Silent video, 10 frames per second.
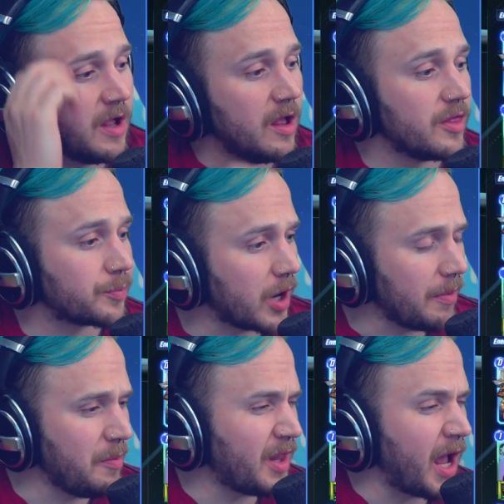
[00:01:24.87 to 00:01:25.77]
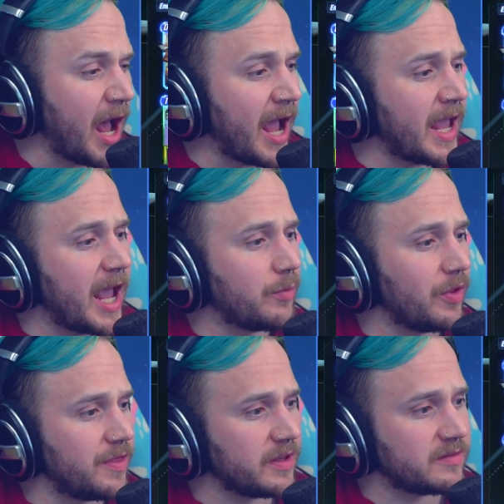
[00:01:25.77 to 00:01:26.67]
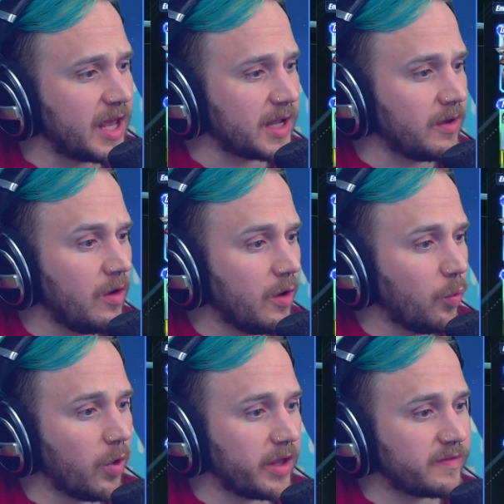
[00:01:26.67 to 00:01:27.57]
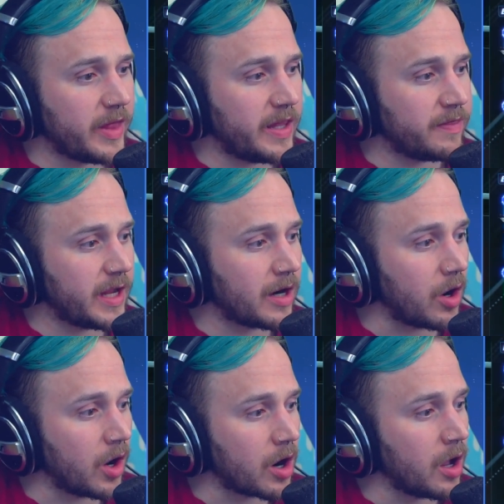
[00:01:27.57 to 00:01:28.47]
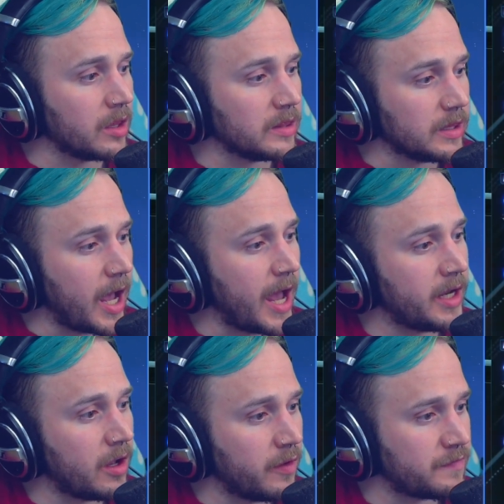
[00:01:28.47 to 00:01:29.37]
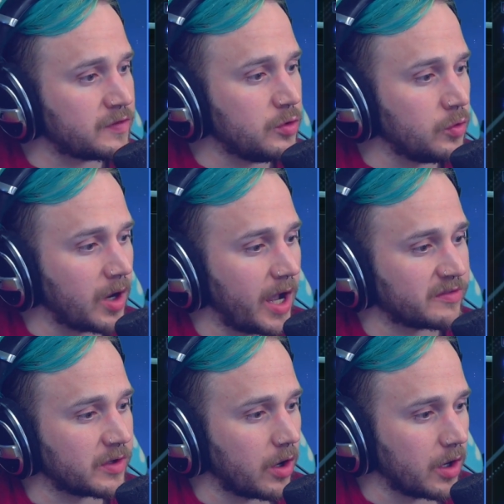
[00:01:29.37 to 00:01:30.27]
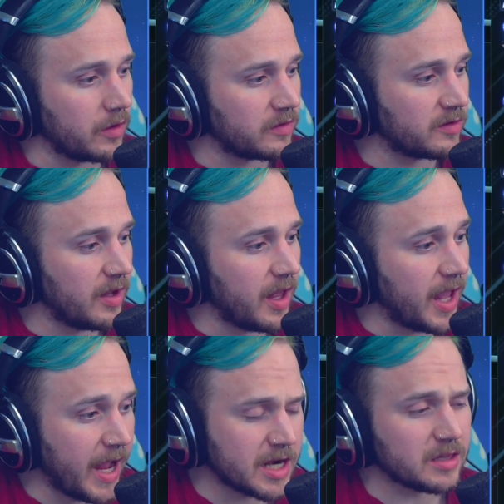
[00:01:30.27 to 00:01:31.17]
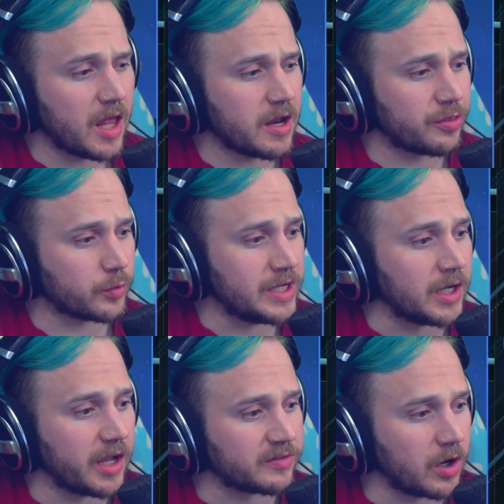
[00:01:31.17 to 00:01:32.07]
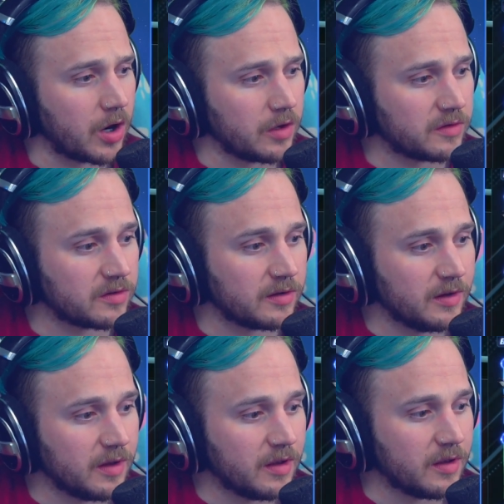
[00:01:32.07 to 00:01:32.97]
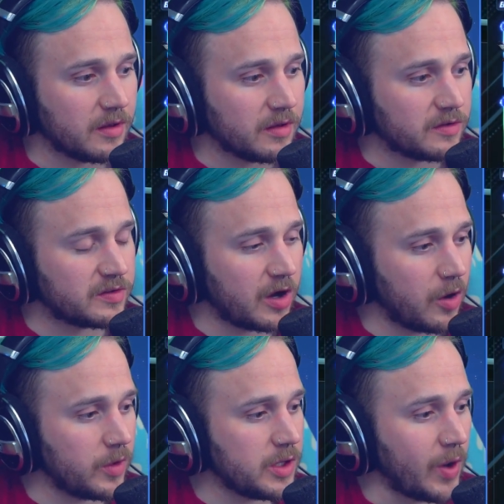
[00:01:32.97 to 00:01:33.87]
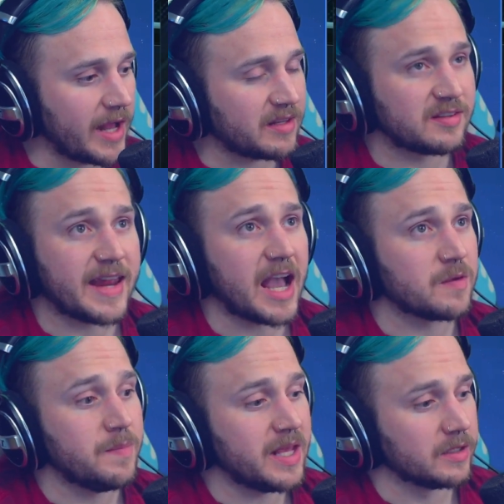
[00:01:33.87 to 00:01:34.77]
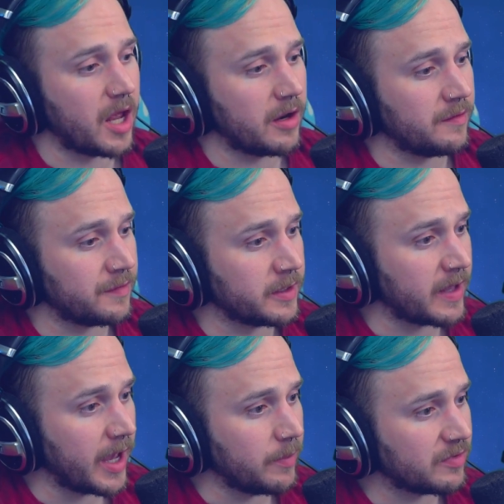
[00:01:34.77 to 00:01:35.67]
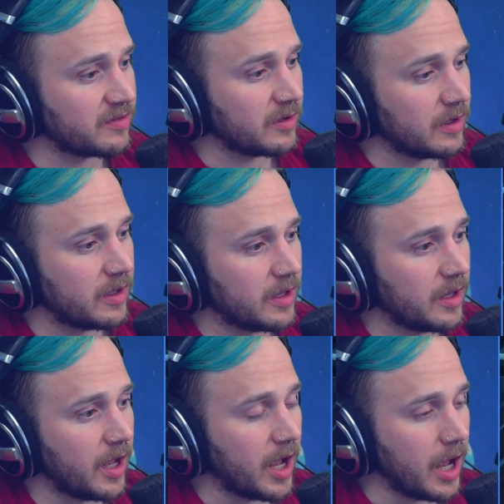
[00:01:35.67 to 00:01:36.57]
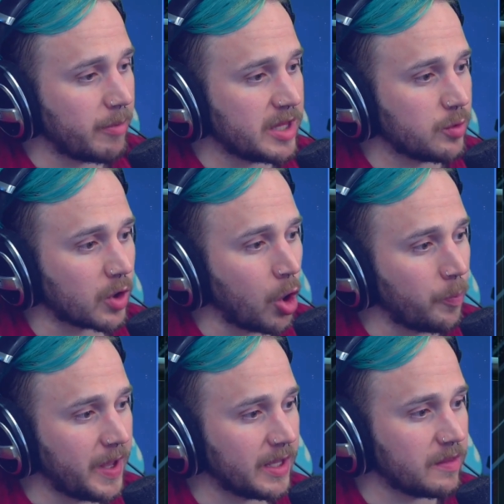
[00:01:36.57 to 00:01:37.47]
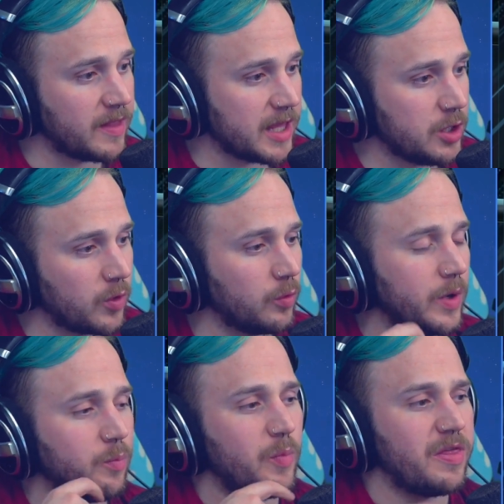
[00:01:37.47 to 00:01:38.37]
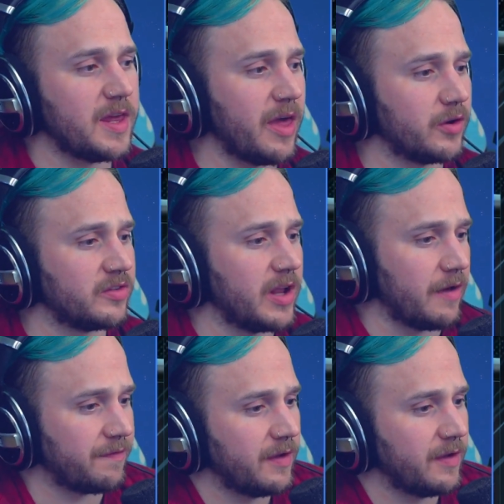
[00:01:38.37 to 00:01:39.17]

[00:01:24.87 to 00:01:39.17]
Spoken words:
The problem that I had with this deck was that there are a lot of 2-cost cards and a lot of 3-cost cards. So you had to stack mid a lot of the times. And you were hoping that you could win with the other stuff.